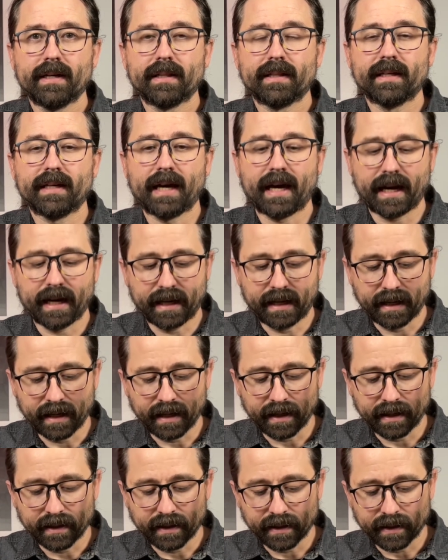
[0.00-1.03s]
the A
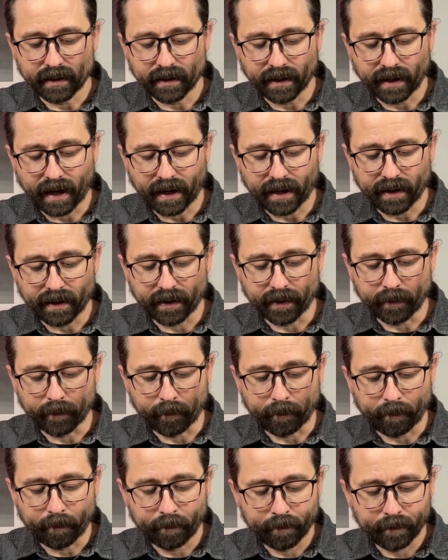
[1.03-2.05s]
key.
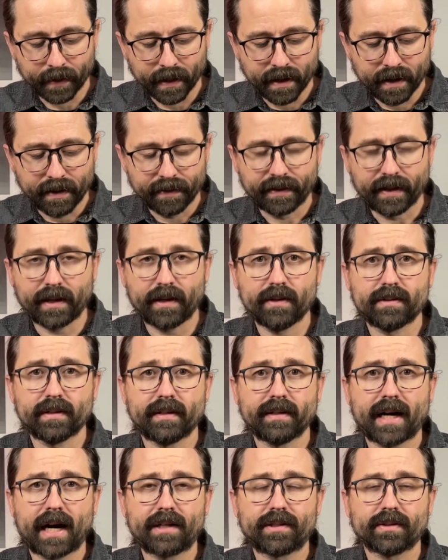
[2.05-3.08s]
They use
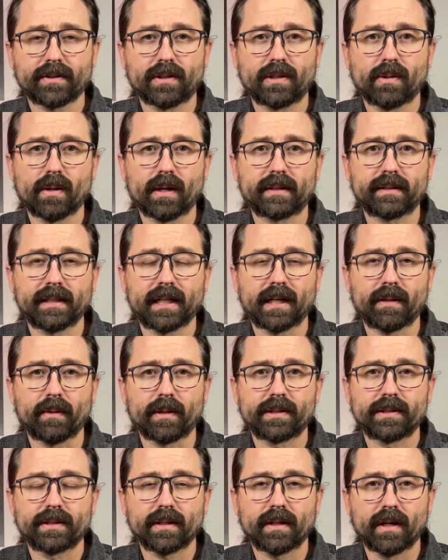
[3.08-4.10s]
a natural cork there,
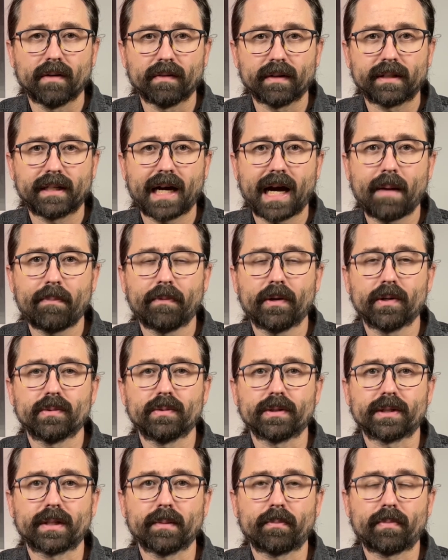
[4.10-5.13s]
which over time those
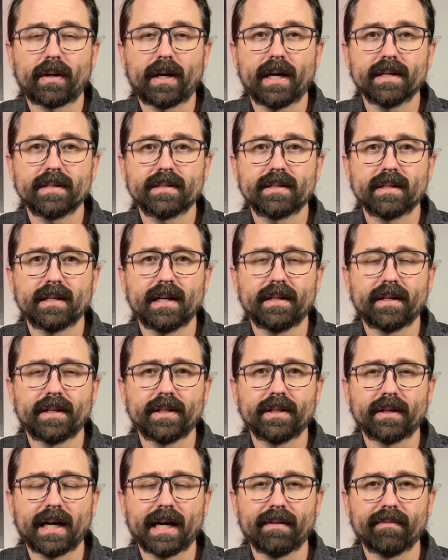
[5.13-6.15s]
will compress and then
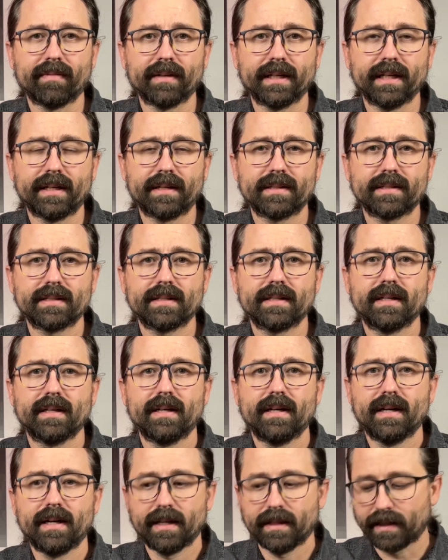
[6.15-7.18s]
you'll have leaks.
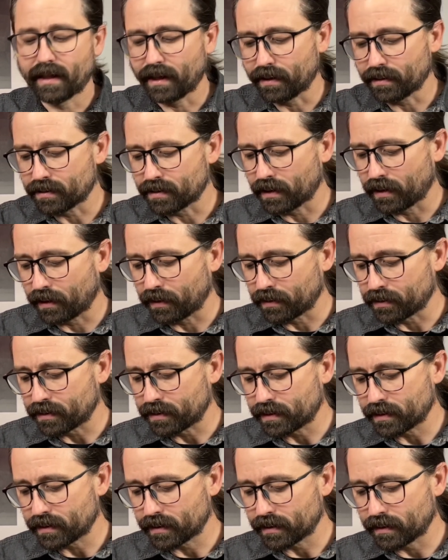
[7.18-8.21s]
They use
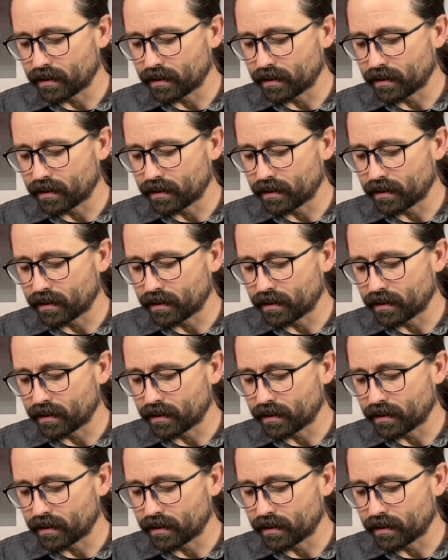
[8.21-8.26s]
those